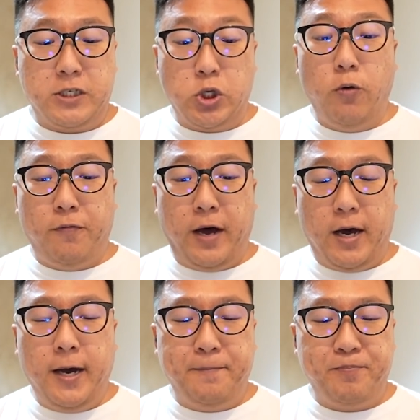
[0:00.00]
so
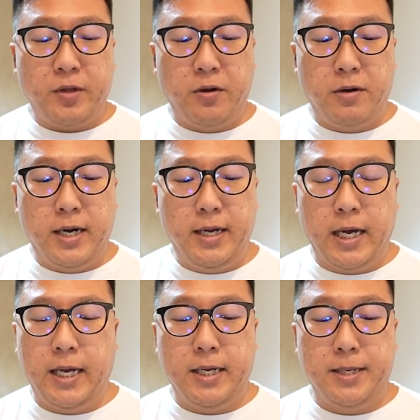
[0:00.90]
far, alright,
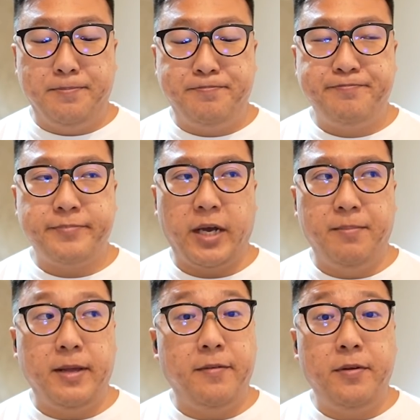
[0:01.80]
and
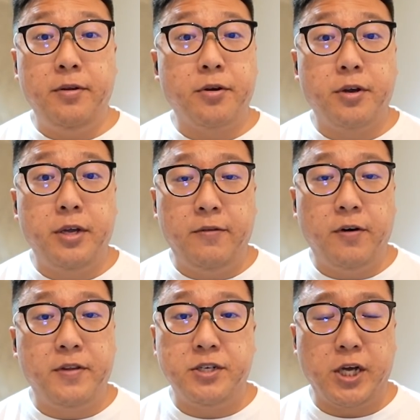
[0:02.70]
I'm definitely not going to
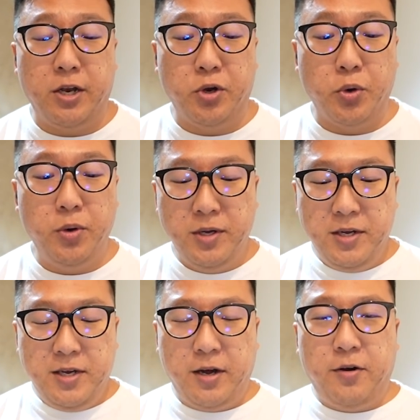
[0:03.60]
evolve the Shando,
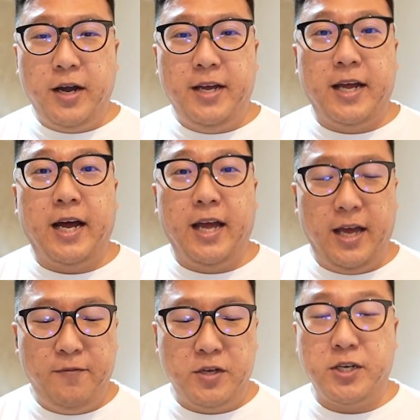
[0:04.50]
alright, that I
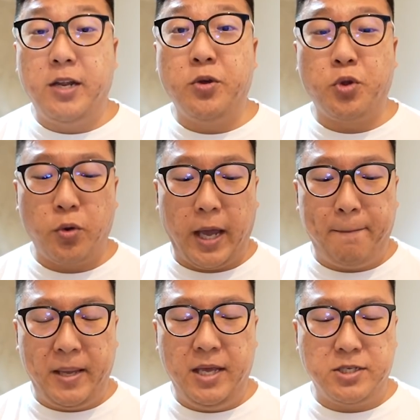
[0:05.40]
have the Shando
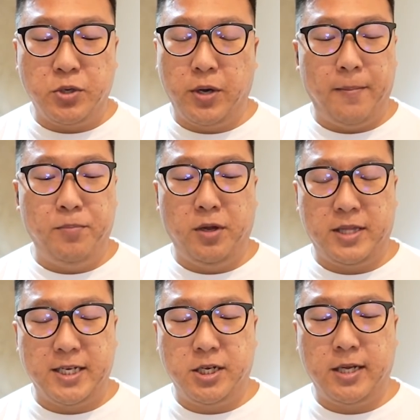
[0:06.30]
Togepi, so I'm not
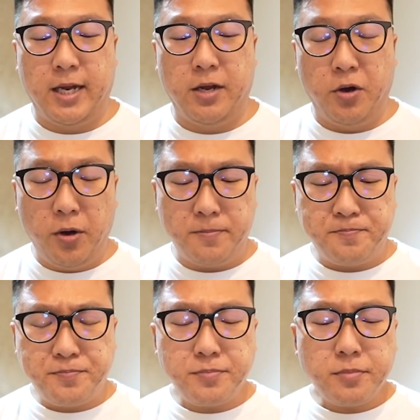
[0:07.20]
touching that at all.
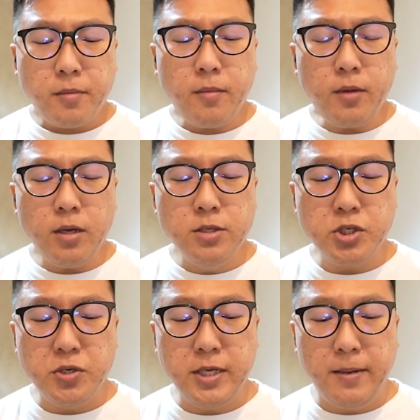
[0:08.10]

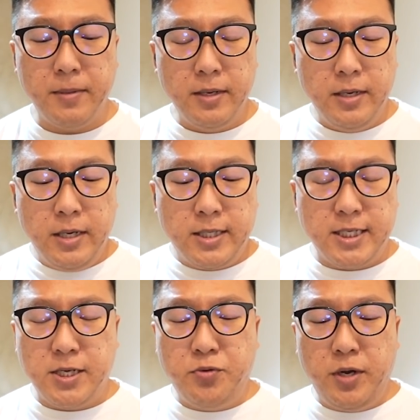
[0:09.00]
So yeah,
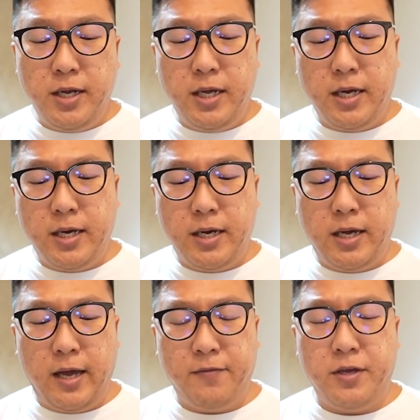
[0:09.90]
doesn't really
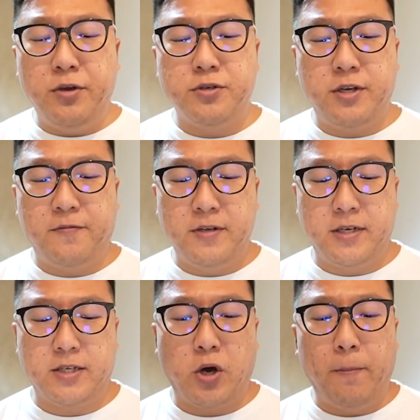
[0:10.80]
have a huge difference
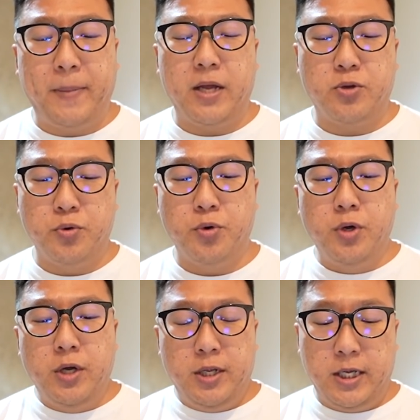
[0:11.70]
as compared to
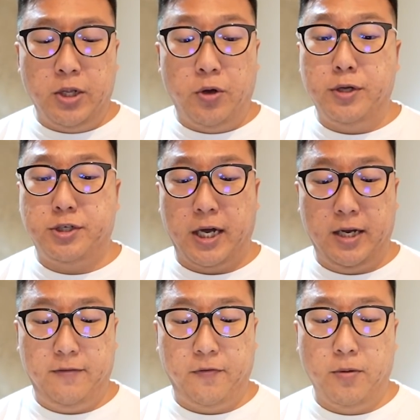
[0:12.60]
the
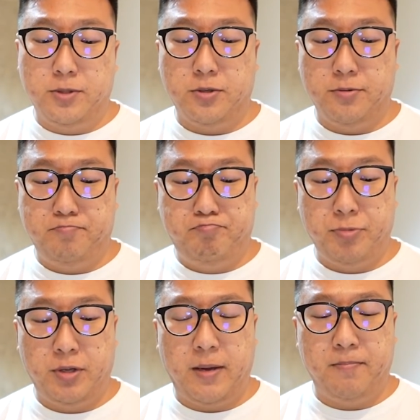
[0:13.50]
non-shiny form, so not that